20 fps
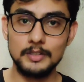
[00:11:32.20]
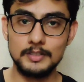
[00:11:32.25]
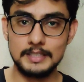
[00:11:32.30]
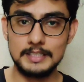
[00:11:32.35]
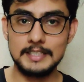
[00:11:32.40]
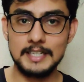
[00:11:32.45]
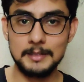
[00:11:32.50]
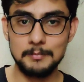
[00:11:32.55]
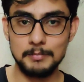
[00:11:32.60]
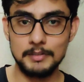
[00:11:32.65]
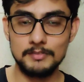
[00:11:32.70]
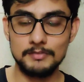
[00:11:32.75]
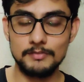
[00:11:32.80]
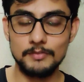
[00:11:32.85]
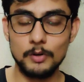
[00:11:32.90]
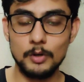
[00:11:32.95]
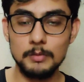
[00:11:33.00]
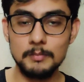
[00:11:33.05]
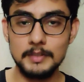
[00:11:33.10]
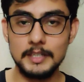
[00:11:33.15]
did I
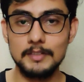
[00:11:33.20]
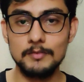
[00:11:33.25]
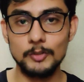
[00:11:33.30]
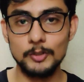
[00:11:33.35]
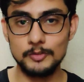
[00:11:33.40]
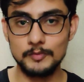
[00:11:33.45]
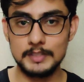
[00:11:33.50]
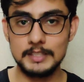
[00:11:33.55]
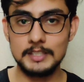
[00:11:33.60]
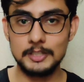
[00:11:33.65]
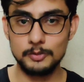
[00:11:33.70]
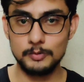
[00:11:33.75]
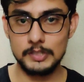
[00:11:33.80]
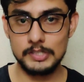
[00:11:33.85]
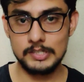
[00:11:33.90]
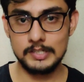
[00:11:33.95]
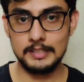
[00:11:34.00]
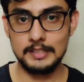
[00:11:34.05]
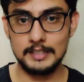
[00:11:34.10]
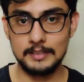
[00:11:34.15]
perform and what was the
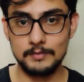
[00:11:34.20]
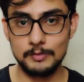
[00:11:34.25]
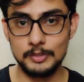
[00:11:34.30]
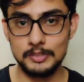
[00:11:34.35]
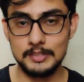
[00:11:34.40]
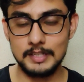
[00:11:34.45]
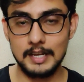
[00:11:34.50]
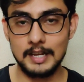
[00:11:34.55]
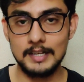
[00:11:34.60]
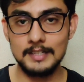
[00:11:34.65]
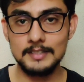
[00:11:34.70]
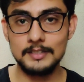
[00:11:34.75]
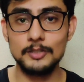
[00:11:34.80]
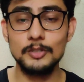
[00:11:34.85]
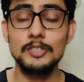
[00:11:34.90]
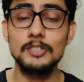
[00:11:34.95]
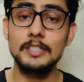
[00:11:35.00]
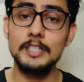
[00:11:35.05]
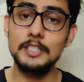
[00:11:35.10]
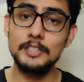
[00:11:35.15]
question that was asked.
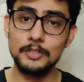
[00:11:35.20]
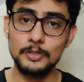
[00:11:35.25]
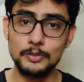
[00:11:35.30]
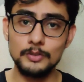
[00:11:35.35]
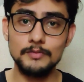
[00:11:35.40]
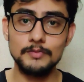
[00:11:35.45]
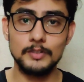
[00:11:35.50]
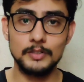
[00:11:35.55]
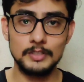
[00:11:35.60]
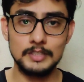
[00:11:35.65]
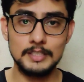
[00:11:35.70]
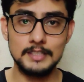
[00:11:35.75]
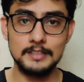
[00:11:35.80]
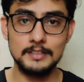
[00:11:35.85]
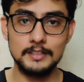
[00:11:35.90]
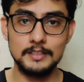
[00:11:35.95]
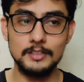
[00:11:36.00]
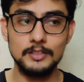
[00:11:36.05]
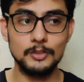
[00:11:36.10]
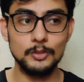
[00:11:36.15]
So stay tuned for
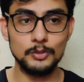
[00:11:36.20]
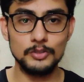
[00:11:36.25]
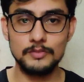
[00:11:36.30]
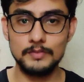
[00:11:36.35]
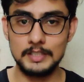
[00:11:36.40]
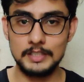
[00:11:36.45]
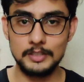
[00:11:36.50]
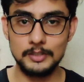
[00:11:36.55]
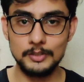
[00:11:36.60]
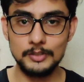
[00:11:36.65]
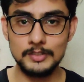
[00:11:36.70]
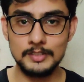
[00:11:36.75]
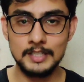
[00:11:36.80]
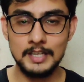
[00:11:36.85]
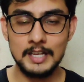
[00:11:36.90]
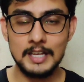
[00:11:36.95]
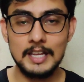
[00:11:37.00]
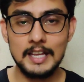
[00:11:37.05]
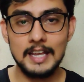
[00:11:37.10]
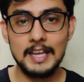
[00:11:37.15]
those videos.
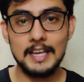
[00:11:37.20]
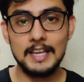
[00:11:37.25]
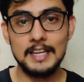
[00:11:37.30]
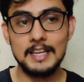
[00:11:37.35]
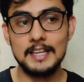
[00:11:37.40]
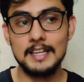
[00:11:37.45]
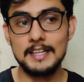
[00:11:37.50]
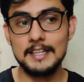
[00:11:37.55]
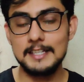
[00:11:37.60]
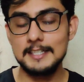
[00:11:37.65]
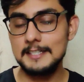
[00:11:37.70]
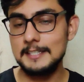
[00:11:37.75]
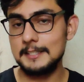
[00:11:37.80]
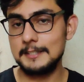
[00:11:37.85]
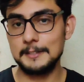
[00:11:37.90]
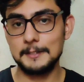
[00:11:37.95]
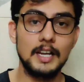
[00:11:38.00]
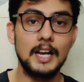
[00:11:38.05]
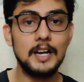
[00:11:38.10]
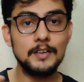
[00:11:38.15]

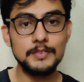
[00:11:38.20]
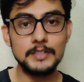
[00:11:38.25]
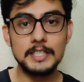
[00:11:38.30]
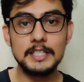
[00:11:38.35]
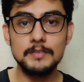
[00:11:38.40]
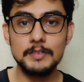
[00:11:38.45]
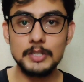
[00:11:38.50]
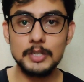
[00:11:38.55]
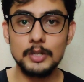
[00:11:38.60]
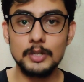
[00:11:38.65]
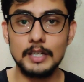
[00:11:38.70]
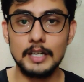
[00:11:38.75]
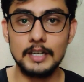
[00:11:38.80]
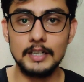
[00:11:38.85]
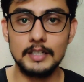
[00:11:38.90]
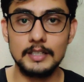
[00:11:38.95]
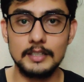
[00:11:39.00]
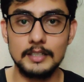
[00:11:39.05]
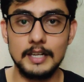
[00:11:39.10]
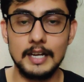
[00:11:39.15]
After giving your
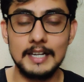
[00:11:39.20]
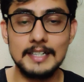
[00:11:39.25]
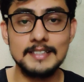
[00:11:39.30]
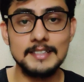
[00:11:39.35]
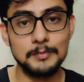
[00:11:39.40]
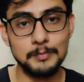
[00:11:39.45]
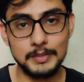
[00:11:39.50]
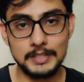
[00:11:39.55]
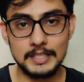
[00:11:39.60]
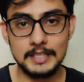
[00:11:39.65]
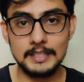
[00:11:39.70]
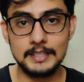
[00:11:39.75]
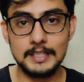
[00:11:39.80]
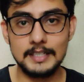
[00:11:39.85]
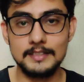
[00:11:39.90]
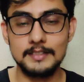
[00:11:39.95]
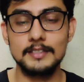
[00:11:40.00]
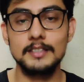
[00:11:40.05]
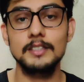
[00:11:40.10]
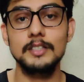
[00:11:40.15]
IELTS speaking
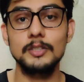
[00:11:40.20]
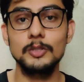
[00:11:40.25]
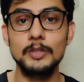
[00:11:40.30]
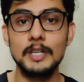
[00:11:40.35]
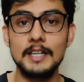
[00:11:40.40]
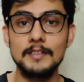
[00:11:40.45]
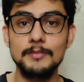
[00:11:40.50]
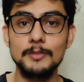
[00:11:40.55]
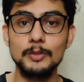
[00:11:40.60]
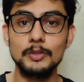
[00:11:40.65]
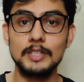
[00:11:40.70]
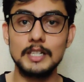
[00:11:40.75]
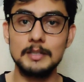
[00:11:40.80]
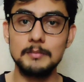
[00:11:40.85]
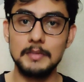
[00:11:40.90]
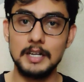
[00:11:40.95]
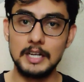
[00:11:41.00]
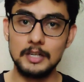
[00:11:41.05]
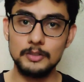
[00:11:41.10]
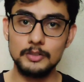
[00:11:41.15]
test, you have to
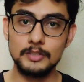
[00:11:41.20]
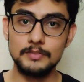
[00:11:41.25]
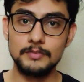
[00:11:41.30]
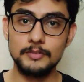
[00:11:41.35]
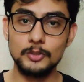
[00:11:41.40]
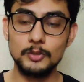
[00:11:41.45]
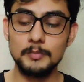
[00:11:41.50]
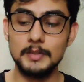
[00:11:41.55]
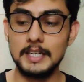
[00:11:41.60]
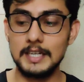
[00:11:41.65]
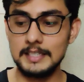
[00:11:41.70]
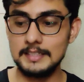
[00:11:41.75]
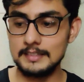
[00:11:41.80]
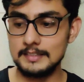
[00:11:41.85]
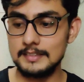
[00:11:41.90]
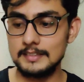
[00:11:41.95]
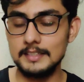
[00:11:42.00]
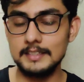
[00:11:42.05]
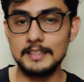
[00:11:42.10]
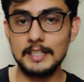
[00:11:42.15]
come out of room and
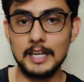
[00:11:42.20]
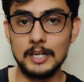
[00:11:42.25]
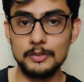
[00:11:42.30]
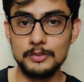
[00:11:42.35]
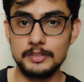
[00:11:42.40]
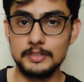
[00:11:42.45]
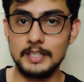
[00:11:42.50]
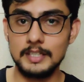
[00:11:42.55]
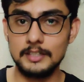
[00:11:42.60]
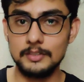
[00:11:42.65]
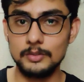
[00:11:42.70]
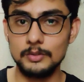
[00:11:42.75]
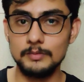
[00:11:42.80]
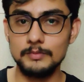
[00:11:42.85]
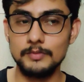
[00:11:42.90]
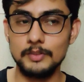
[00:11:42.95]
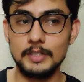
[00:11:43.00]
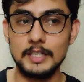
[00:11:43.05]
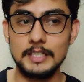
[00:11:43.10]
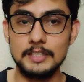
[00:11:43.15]
sit outside room
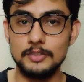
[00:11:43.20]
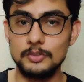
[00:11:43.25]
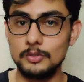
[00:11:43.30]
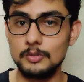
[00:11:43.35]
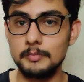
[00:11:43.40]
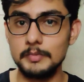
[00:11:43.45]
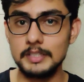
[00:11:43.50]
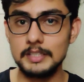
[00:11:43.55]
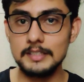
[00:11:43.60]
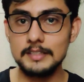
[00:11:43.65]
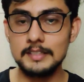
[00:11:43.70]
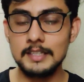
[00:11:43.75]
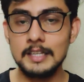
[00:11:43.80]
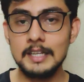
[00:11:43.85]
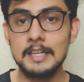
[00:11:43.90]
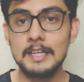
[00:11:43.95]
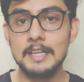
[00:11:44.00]
for like 2 minutes